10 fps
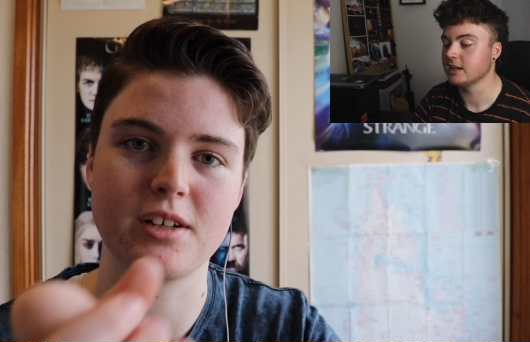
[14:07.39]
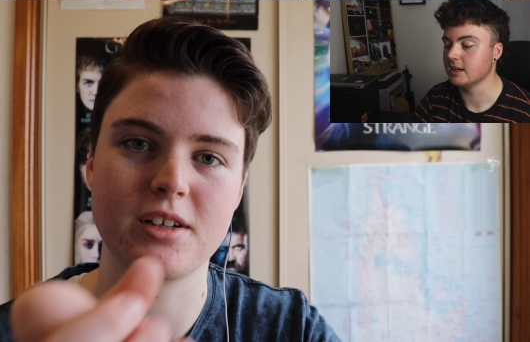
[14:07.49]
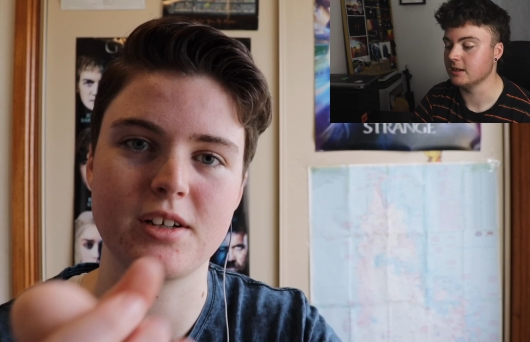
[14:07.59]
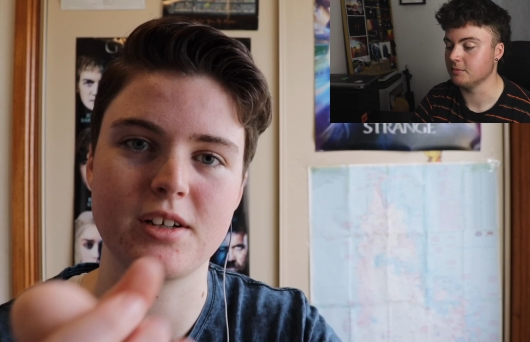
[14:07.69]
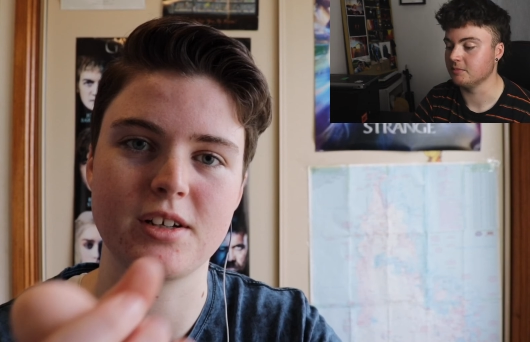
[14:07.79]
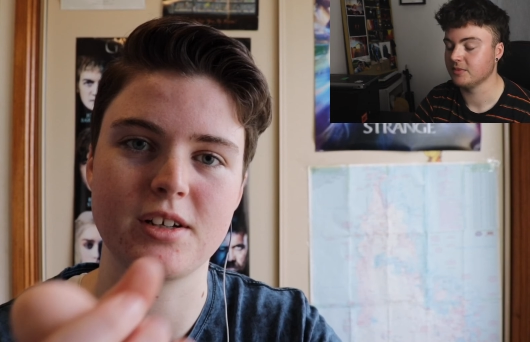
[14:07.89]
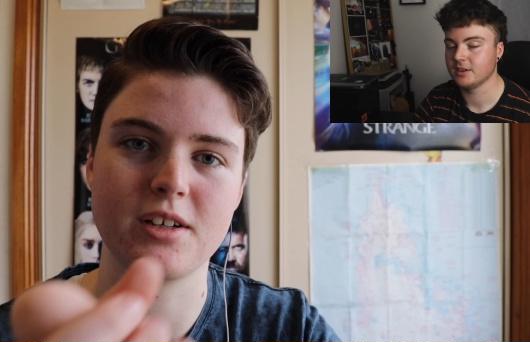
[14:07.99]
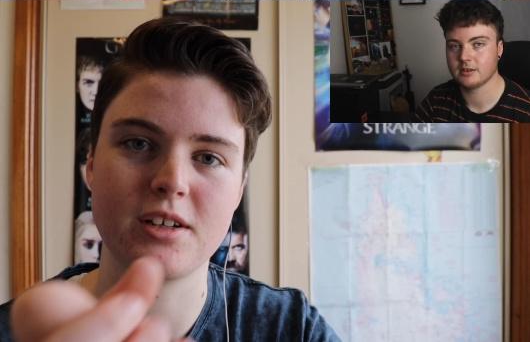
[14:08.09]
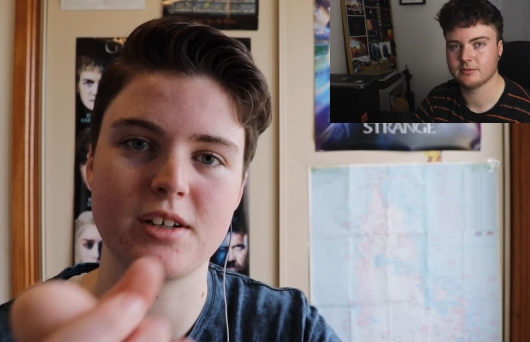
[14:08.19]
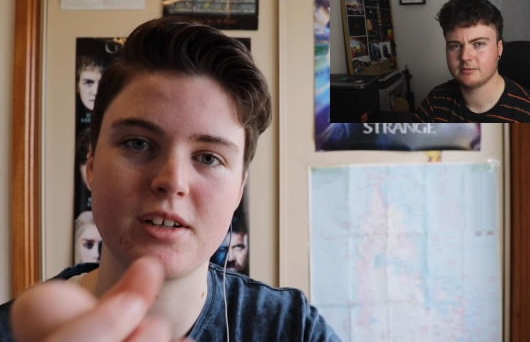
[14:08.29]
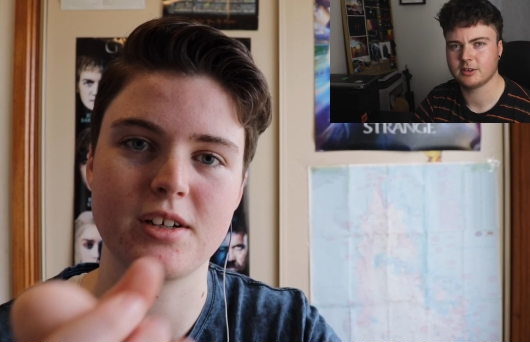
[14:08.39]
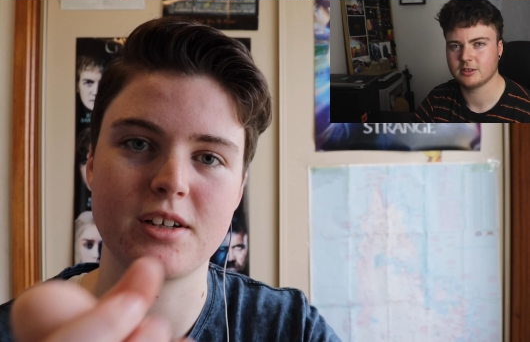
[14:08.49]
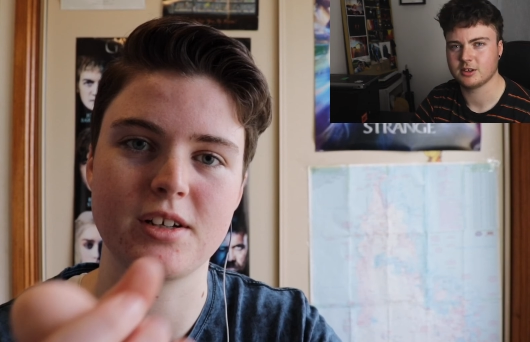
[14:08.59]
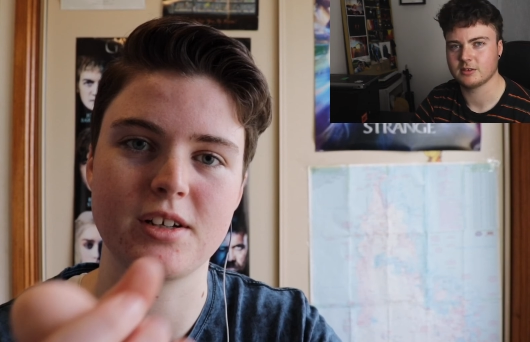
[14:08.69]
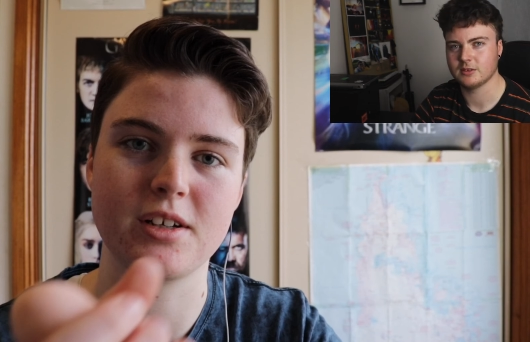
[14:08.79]
Speaker 1: I
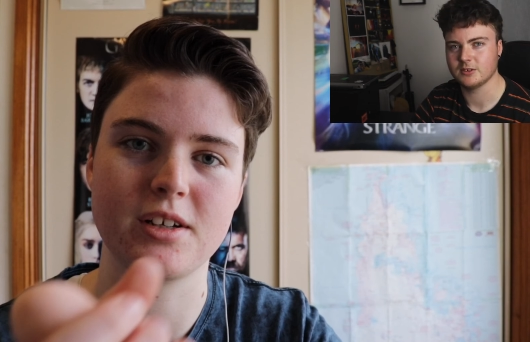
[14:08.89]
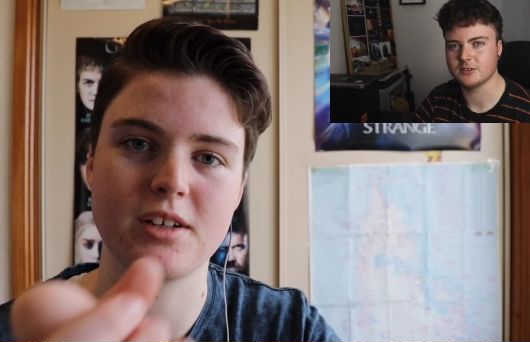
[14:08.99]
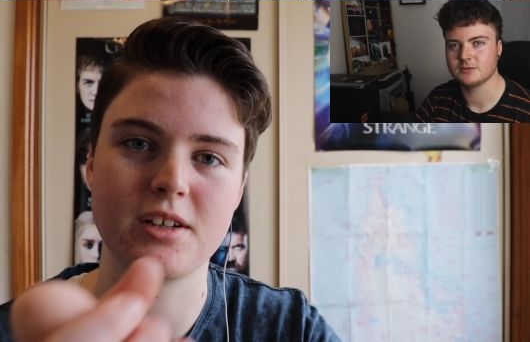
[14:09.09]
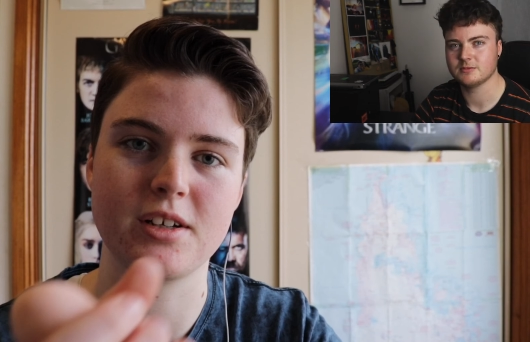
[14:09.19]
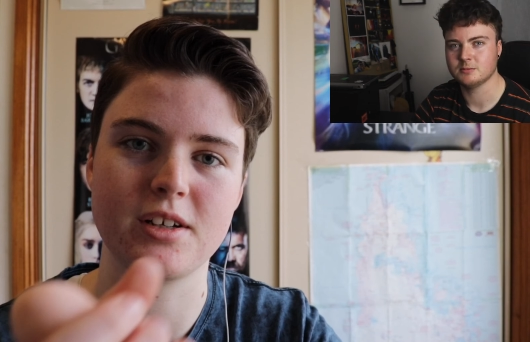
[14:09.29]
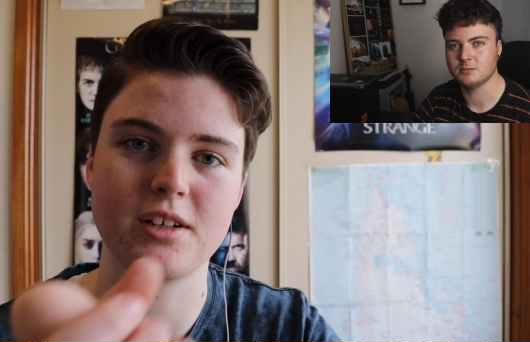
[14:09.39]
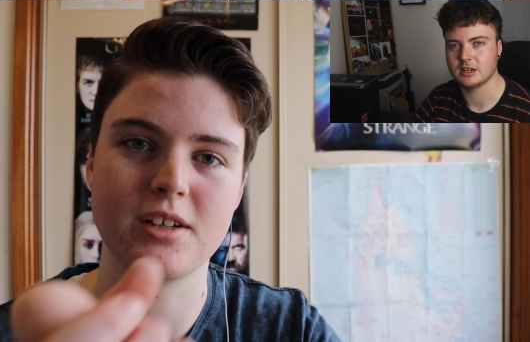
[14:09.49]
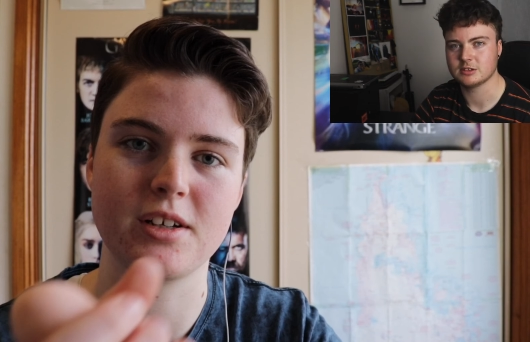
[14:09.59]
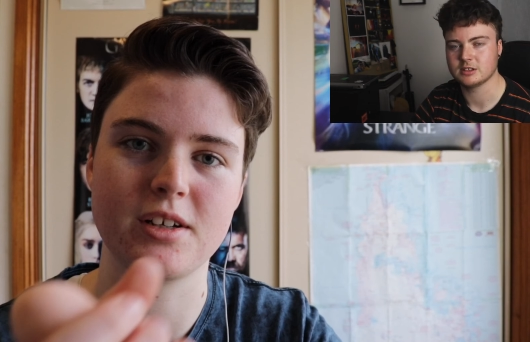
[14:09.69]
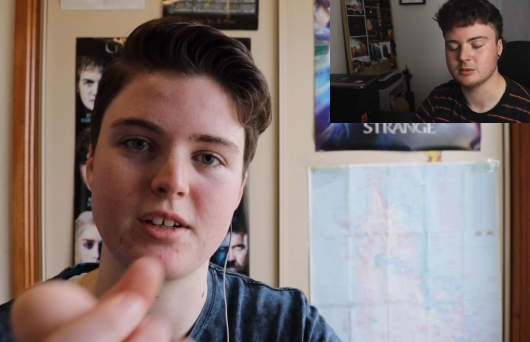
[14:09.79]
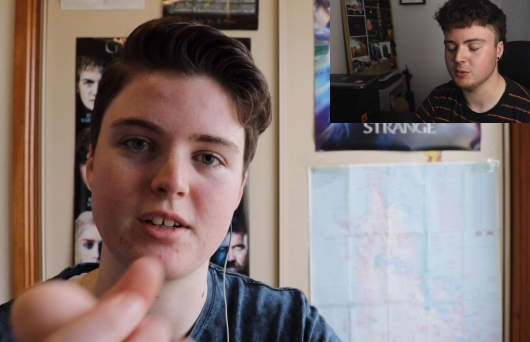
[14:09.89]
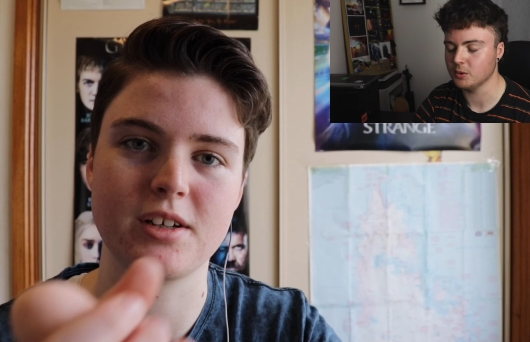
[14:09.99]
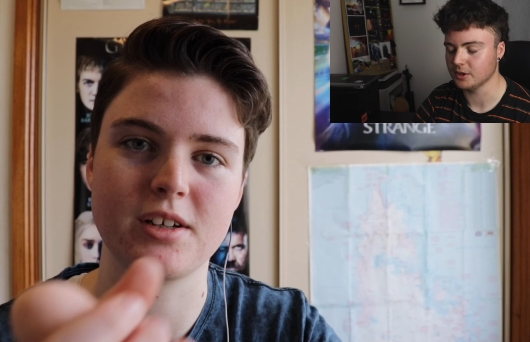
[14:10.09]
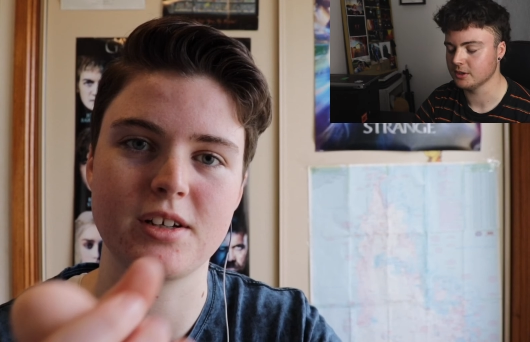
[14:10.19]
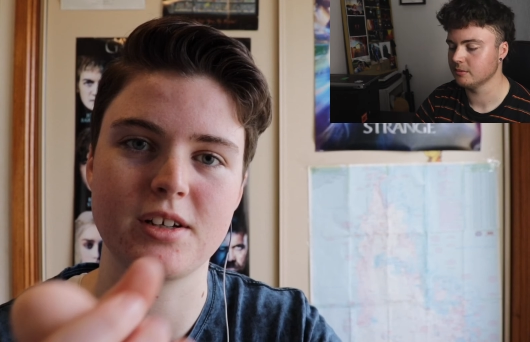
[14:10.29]
don't think I've ever actually
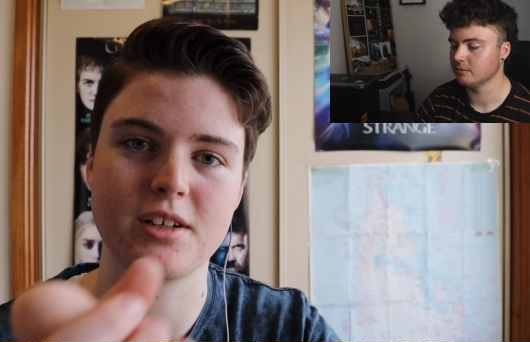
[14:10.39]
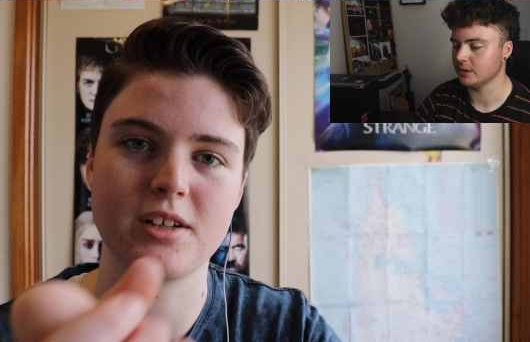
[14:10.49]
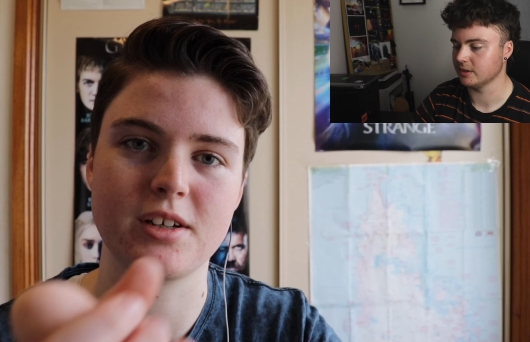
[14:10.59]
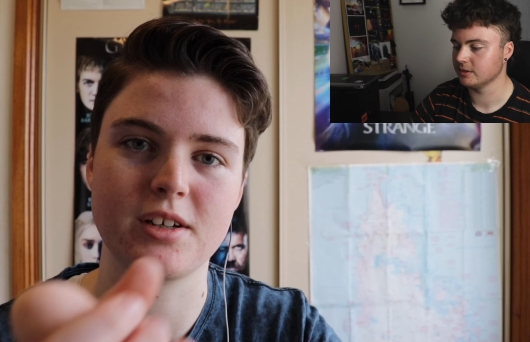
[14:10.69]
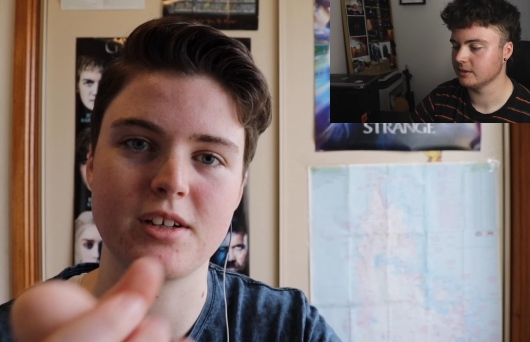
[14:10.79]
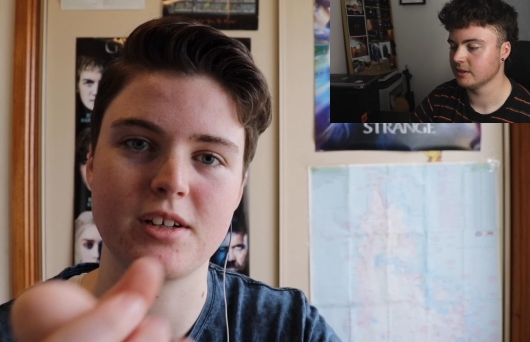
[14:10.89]
worn it, but